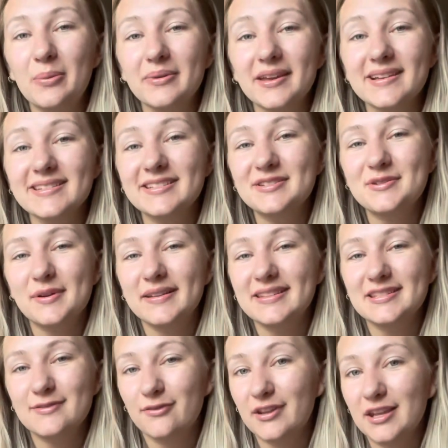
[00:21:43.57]
you guys enjoyed
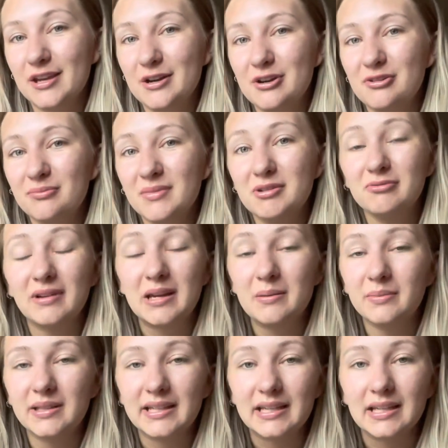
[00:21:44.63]
this video, me
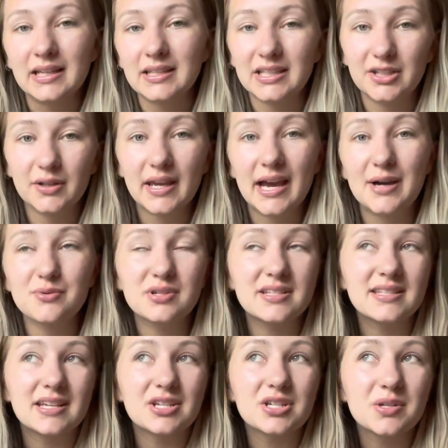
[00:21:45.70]
rambling, a little couch
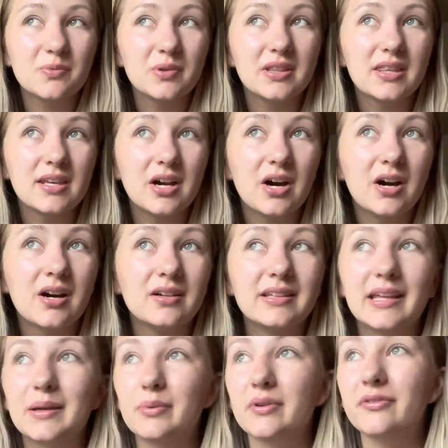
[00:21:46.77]
session with y'all,
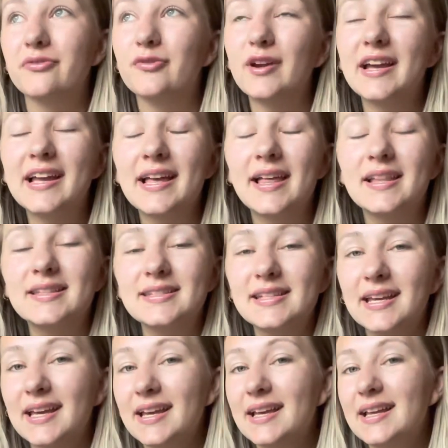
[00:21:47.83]
like we're friends,
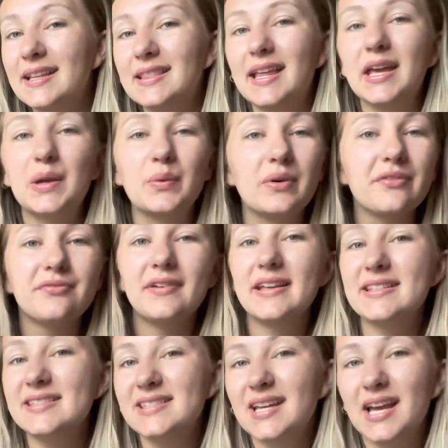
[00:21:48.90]
like we're
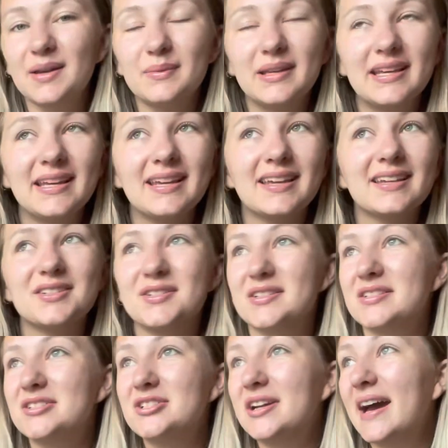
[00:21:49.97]
FaceTiming,
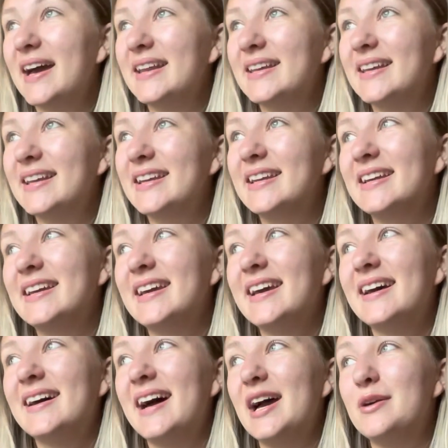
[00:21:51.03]
just chatting.
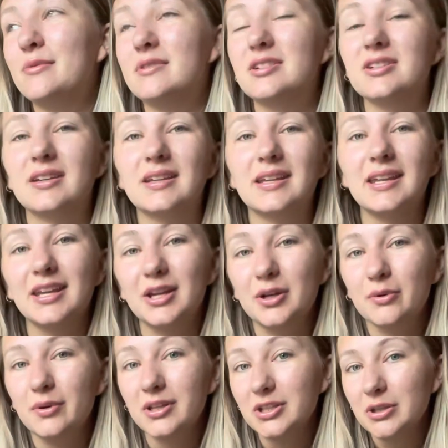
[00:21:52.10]
I wish I could
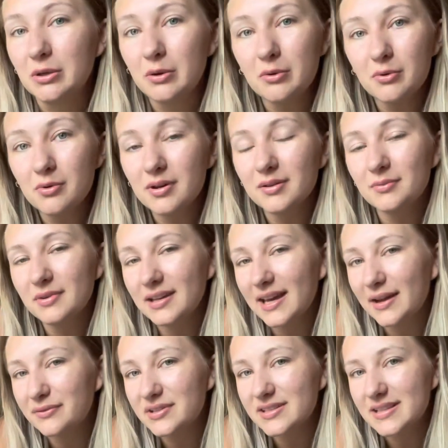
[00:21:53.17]
hear what you would
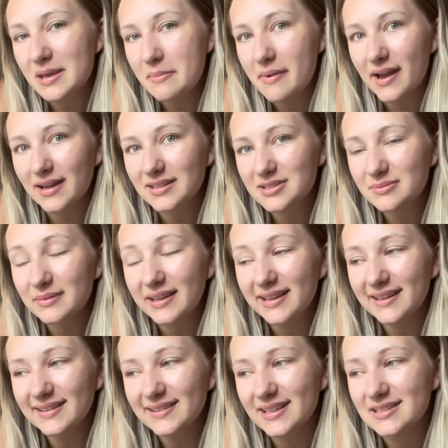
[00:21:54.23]
have to say back to
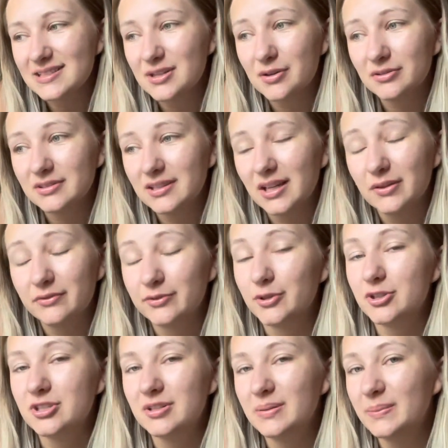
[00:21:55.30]
me. That's the only
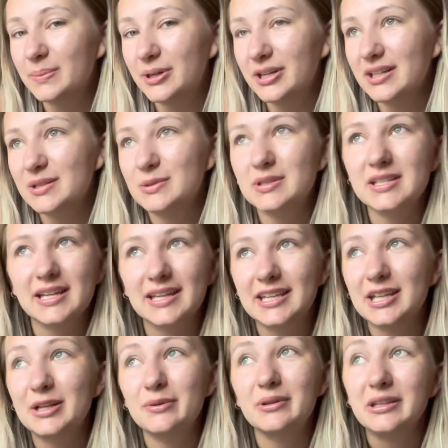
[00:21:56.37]
unfortunate part. I wish I
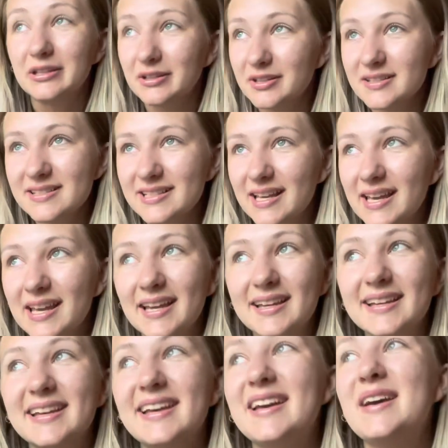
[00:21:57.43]
could hear what you're
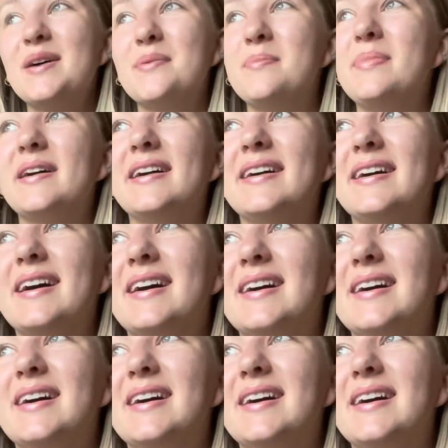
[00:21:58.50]
saying. But